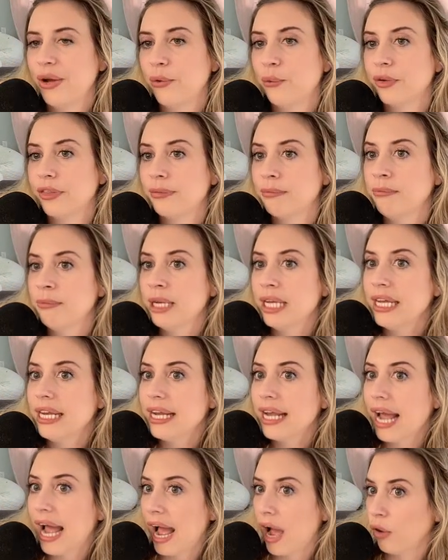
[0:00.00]
With
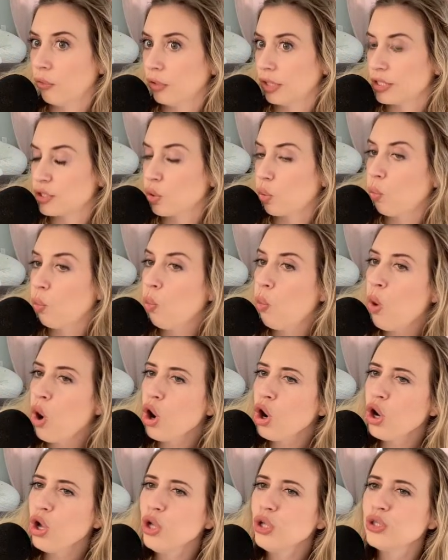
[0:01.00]
media outlets
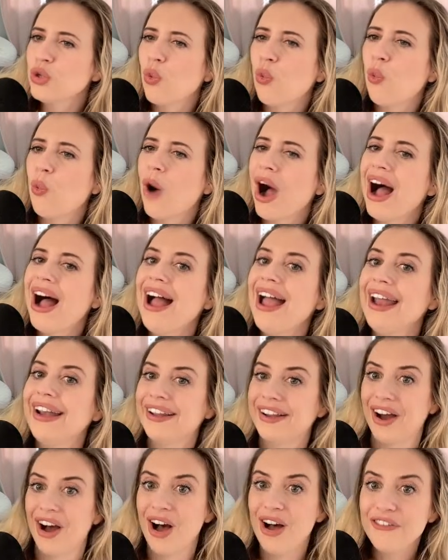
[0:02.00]

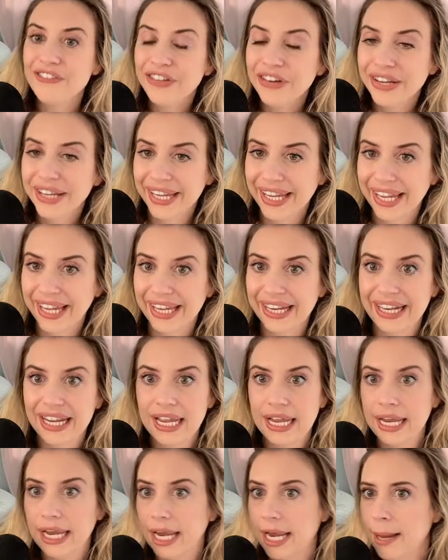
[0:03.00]
worldwide covering it,
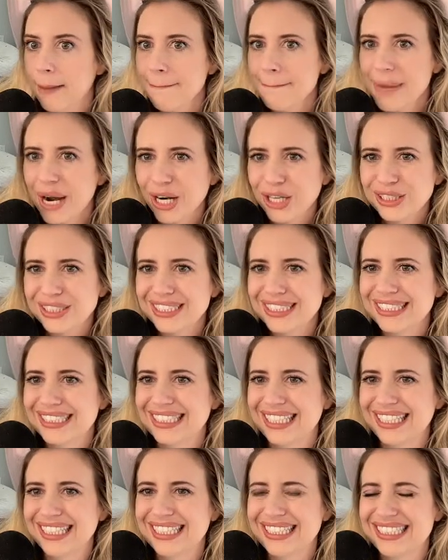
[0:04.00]
in-person
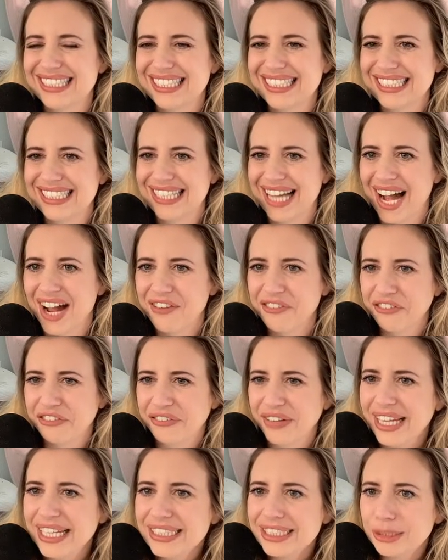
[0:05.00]
attendance is not
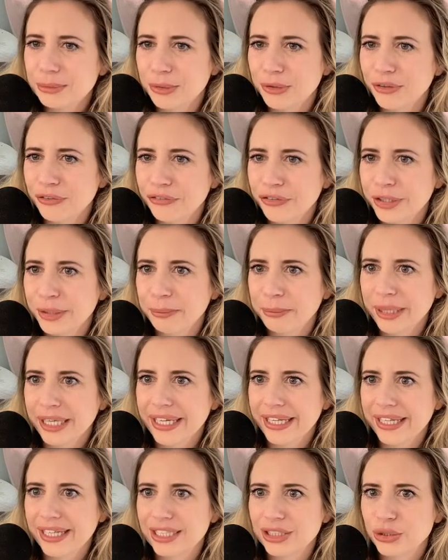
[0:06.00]
feasible for the
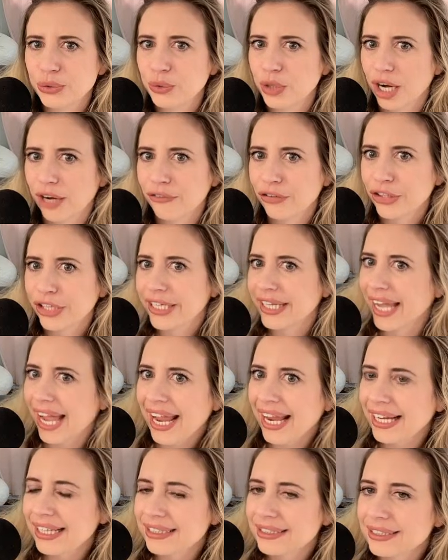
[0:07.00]
media to cover the
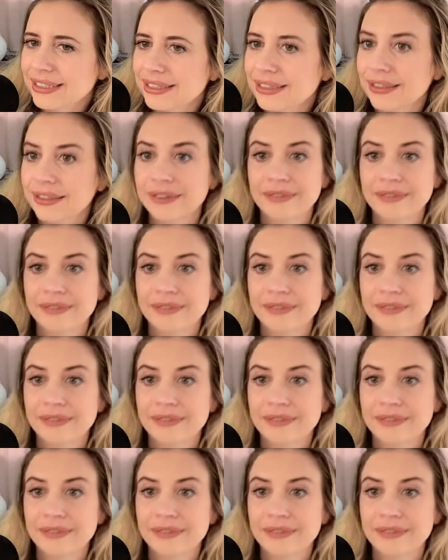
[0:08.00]
case.